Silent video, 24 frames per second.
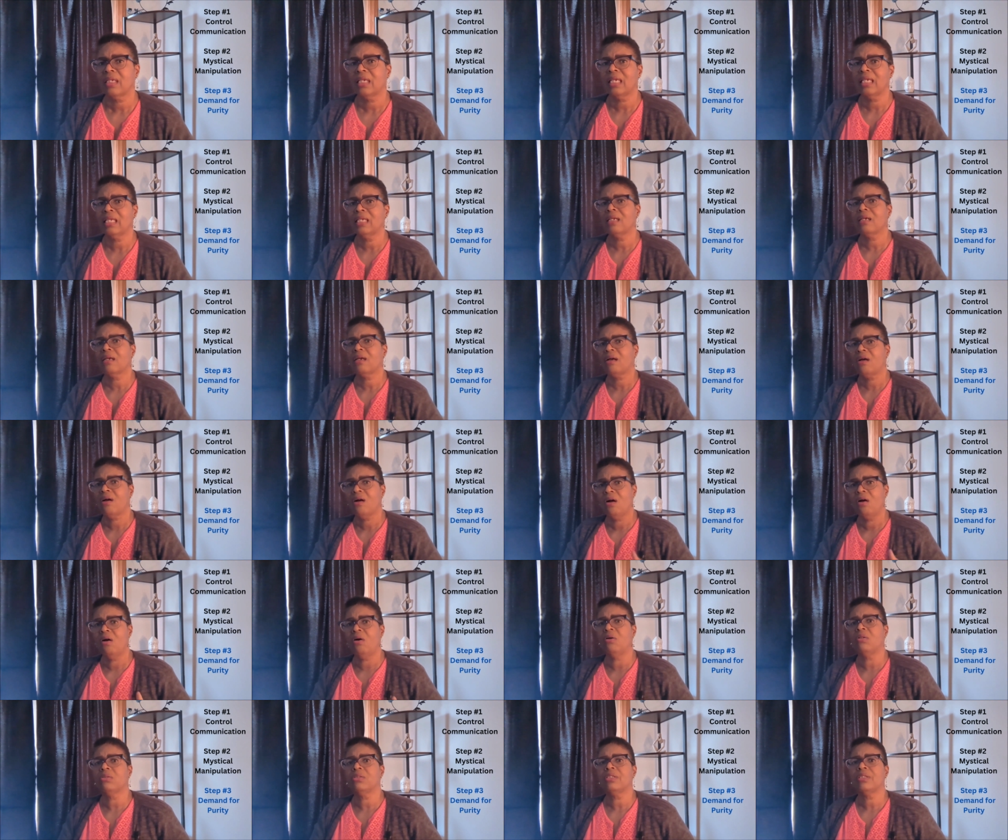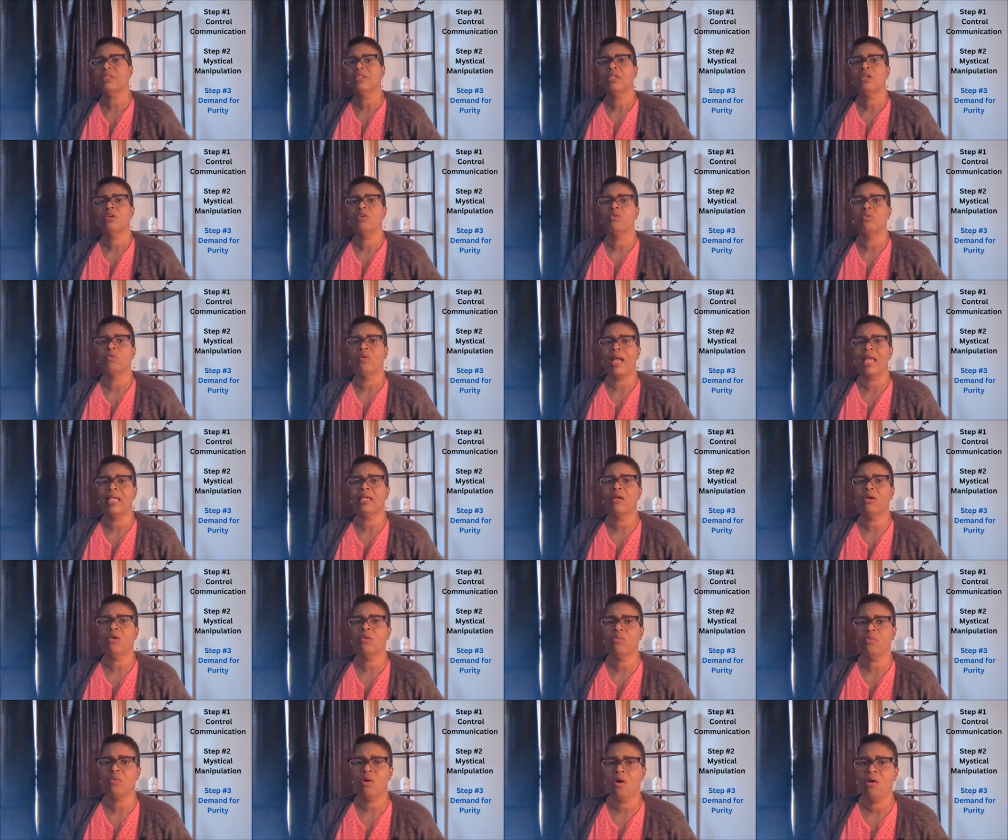In a cult, right
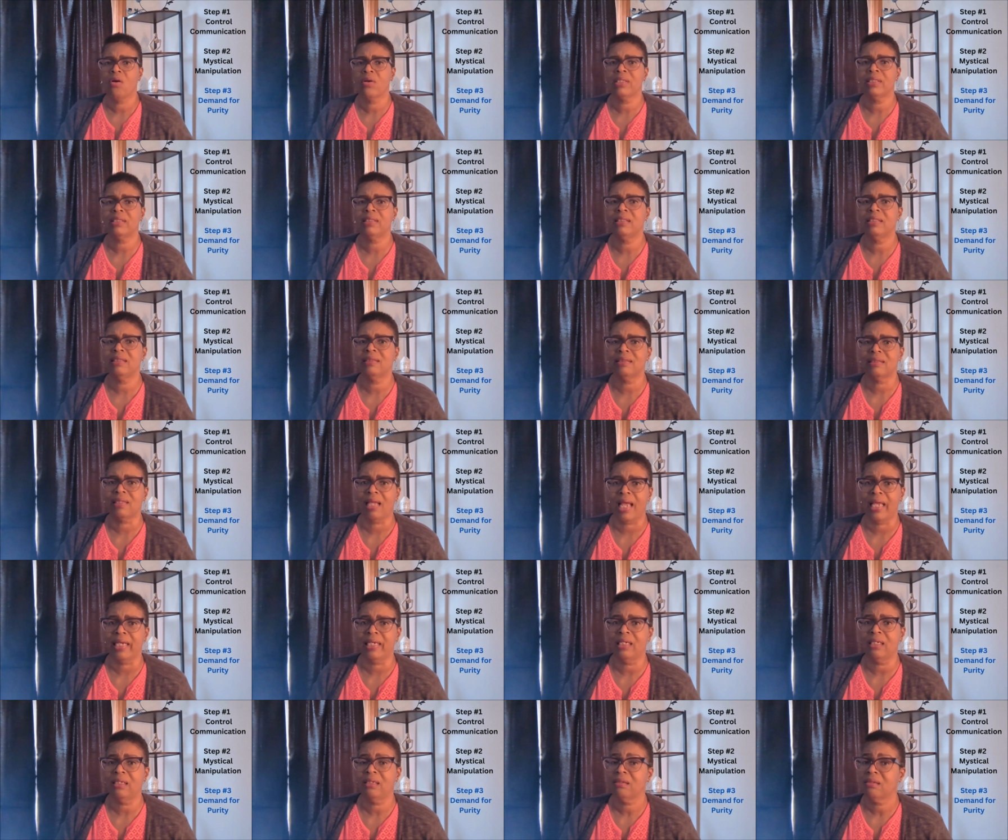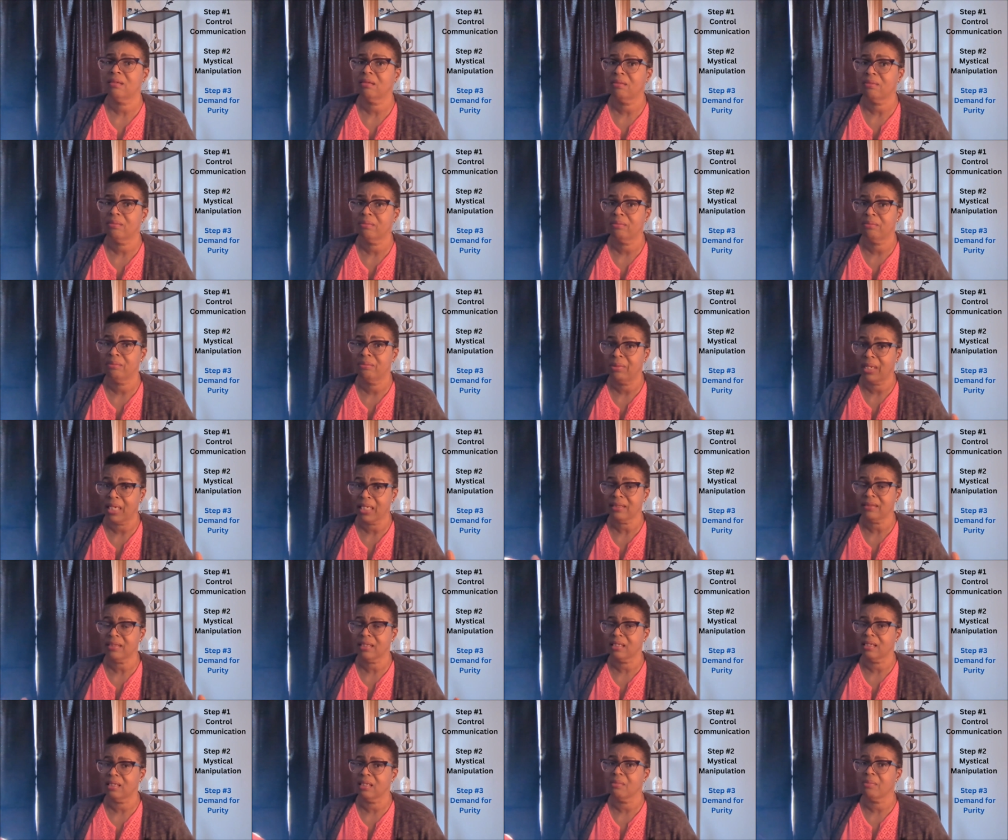or wrong is decided
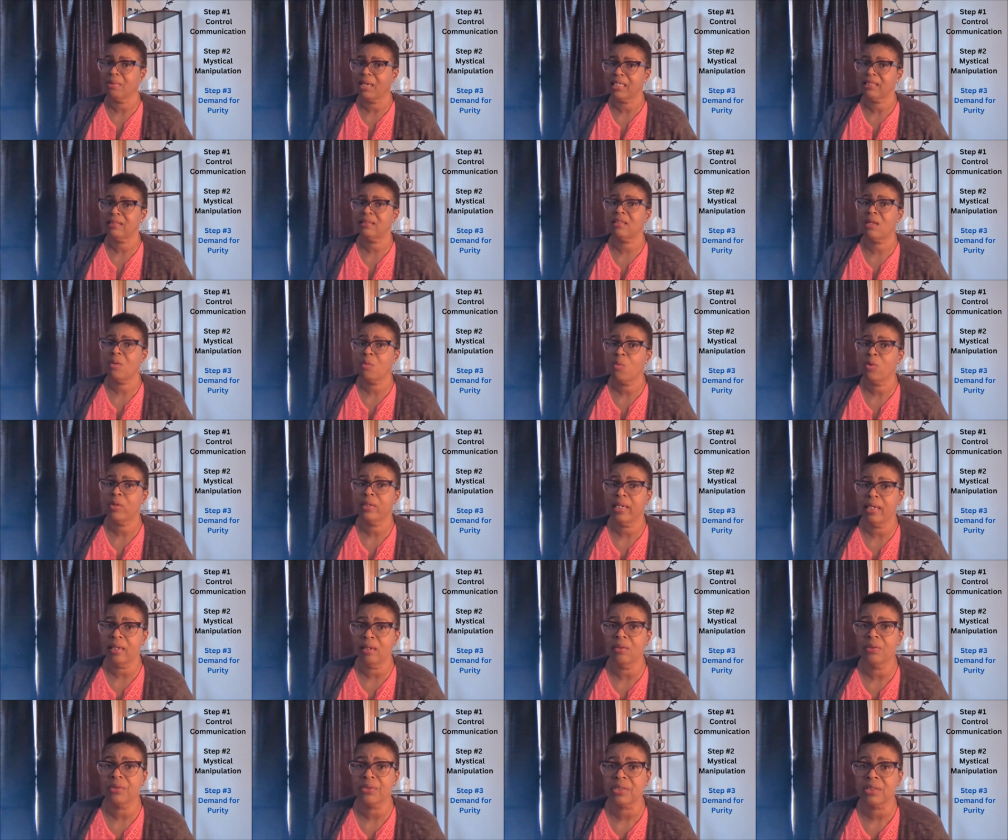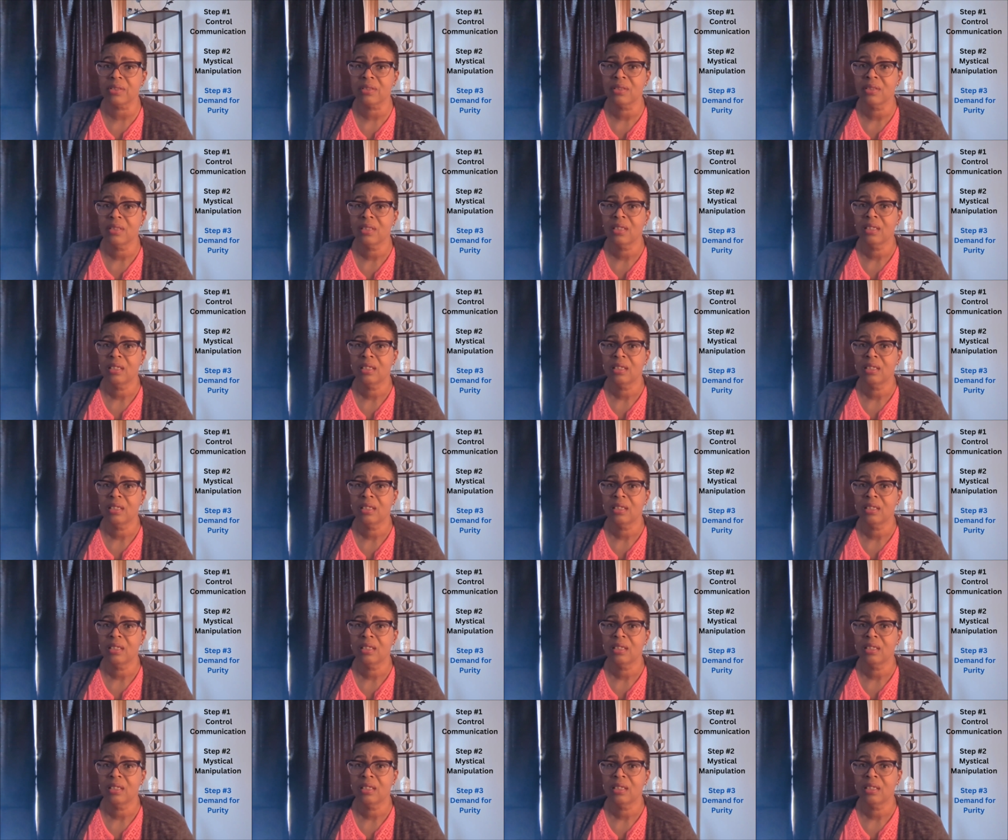basically by someone else,